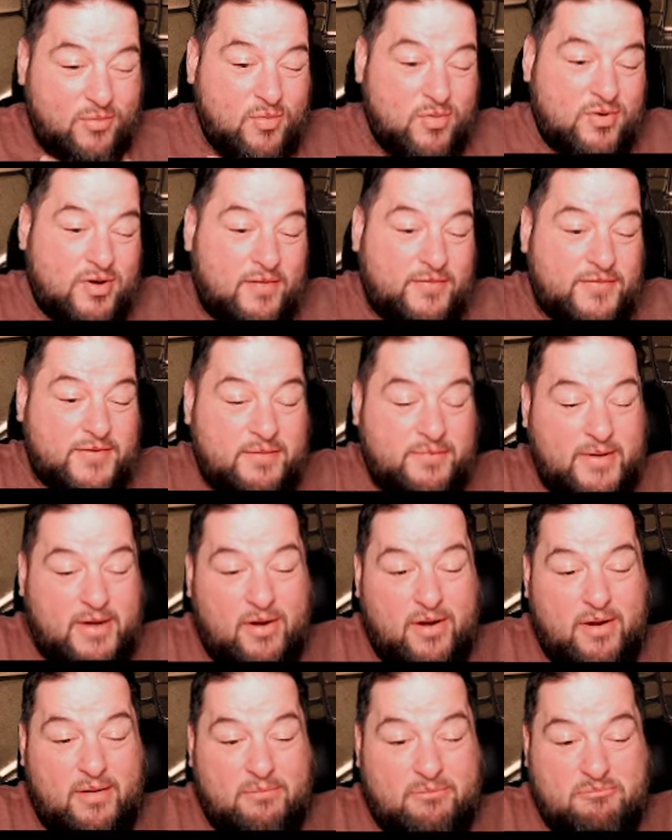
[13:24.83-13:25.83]
a wound off
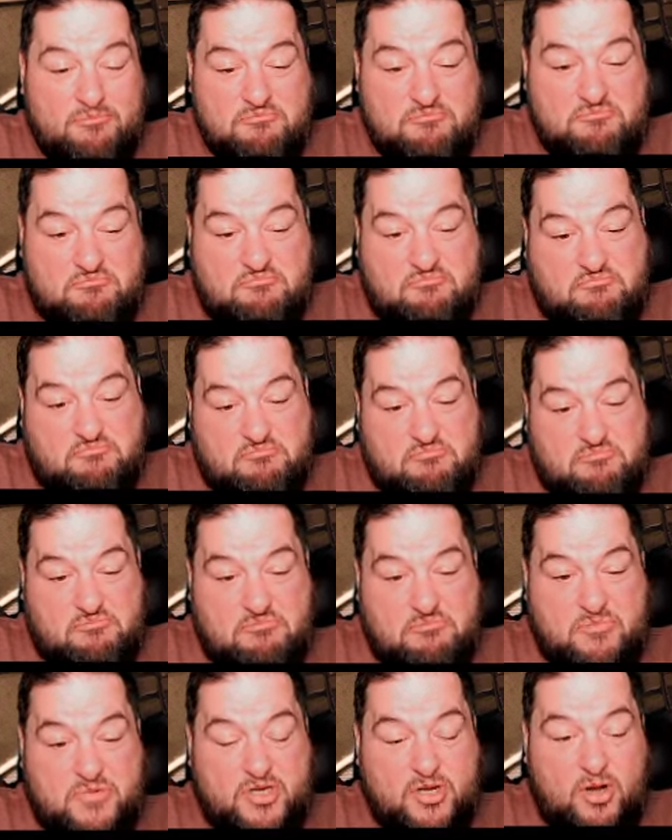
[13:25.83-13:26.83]
somebody.
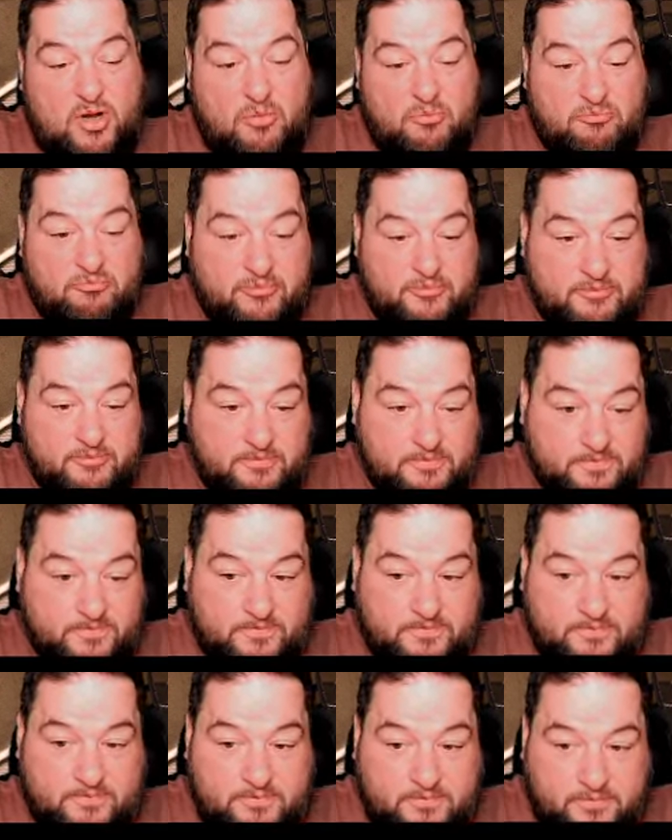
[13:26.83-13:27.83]
So
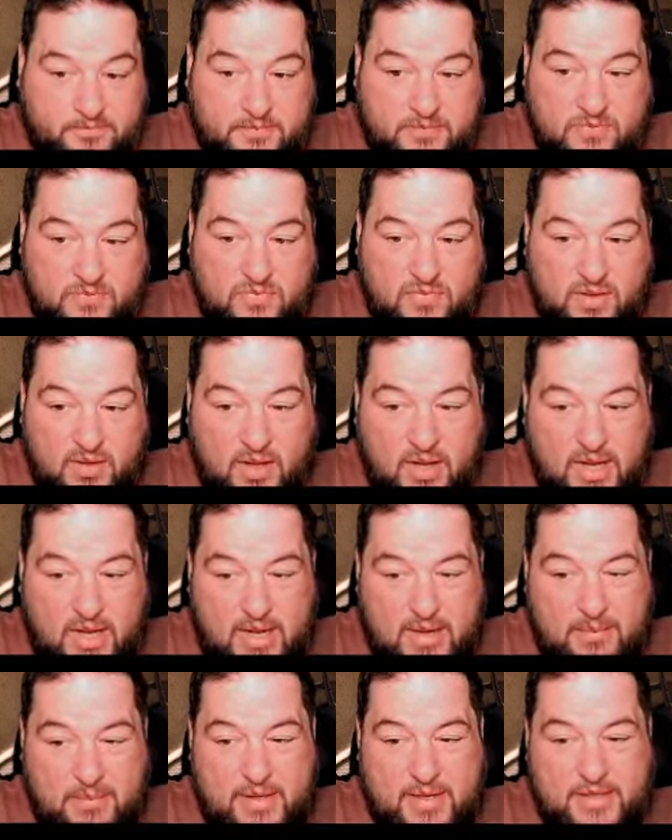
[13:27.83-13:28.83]

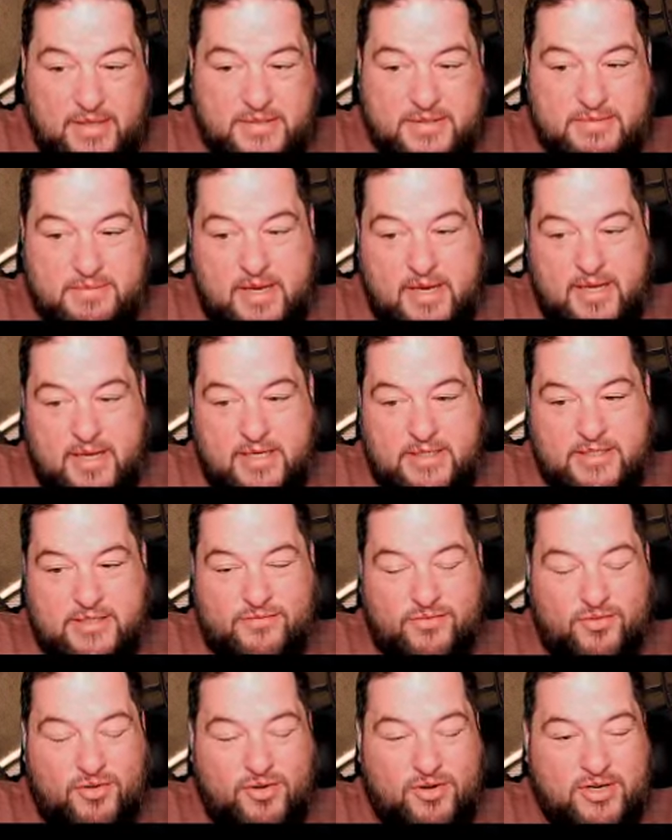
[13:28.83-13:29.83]
I guess it's
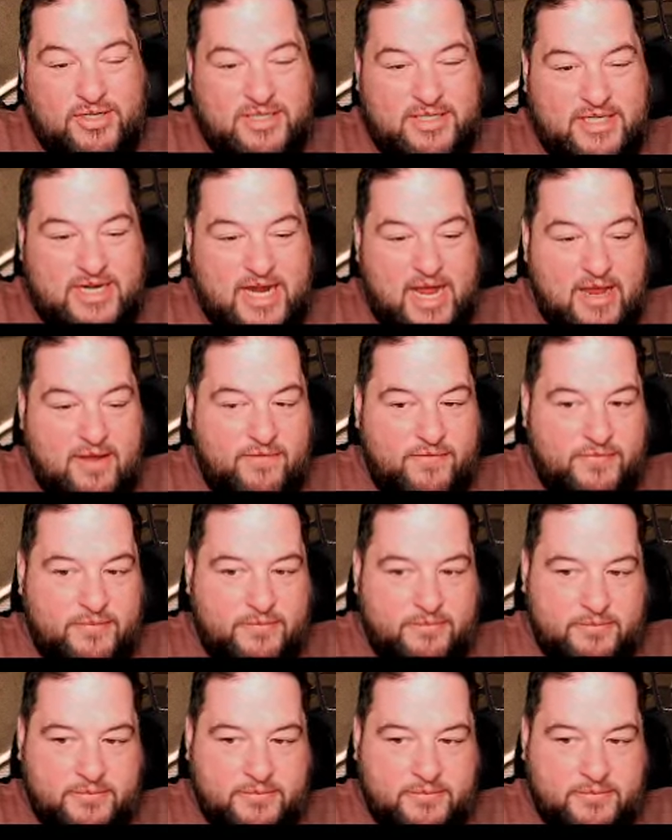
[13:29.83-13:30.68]
for his knife,